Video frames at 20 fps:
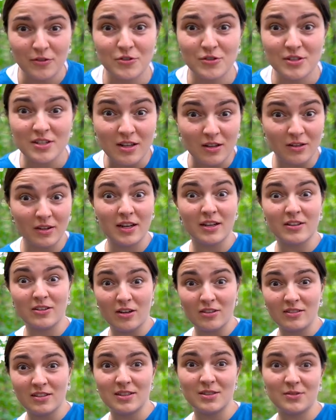you just clicked
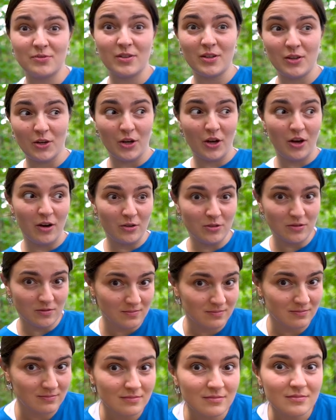on this video,
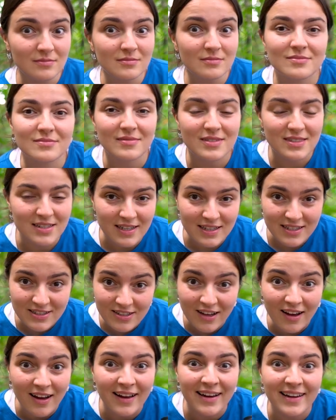it's a
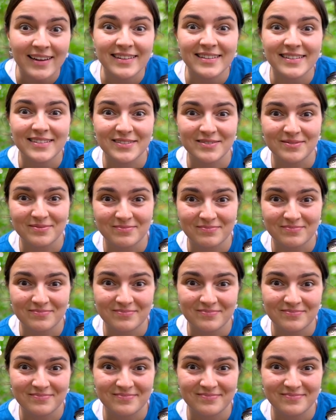sign.
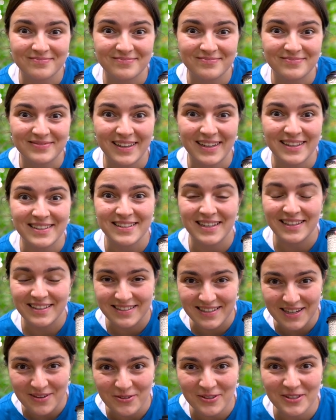It's a
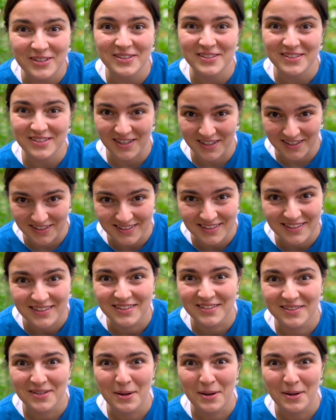definite sign